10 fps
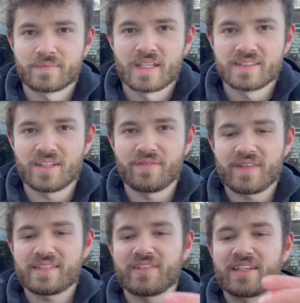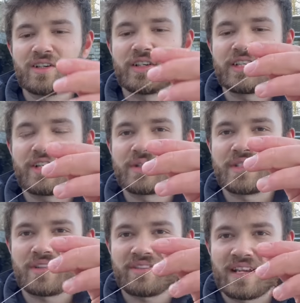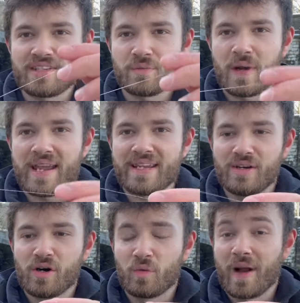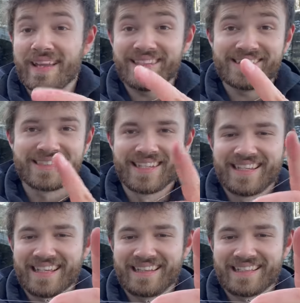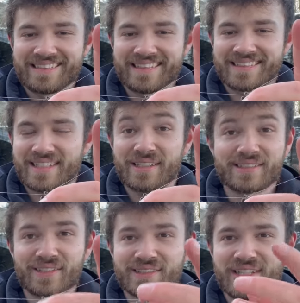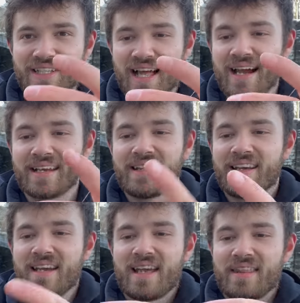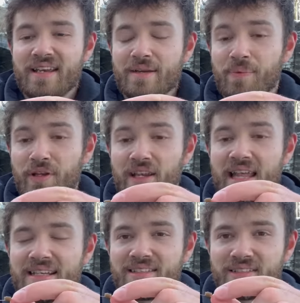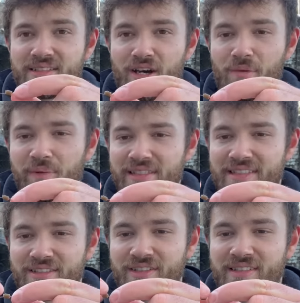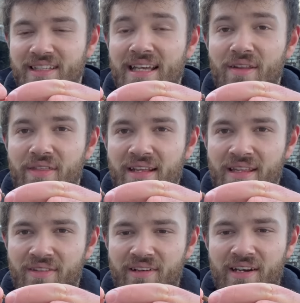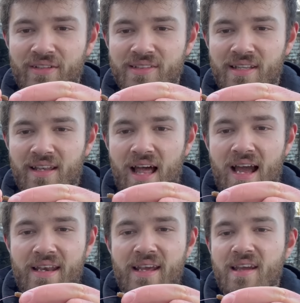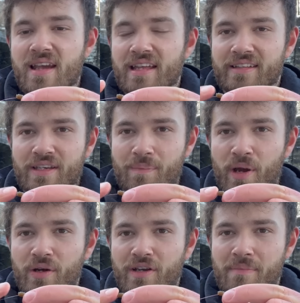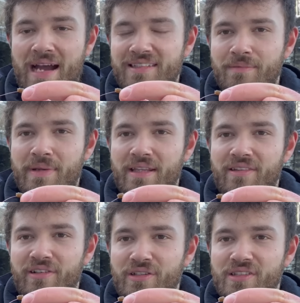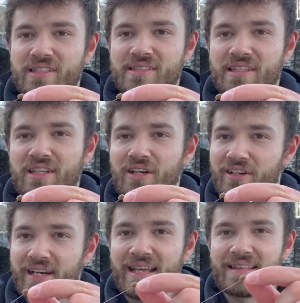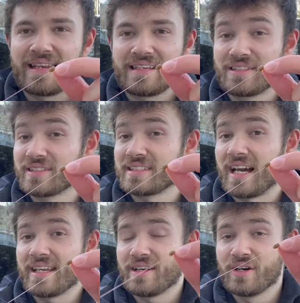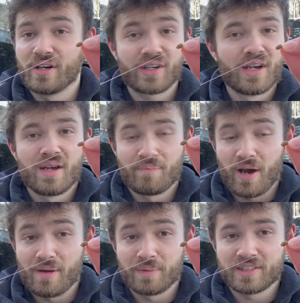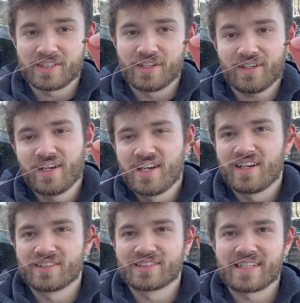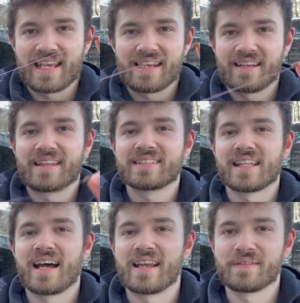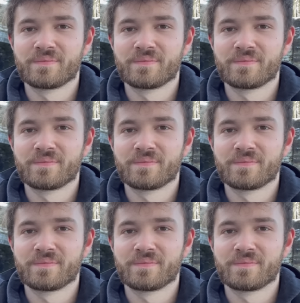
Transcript: so for this rig all you do is you thread your weight or weights in this instance onto your line then you put your ledger stop, which is just a little thing you thread onto the line and then you poke a matching bit through just to secure it and then you just tie your hook, barbless hook, onto the end of this line.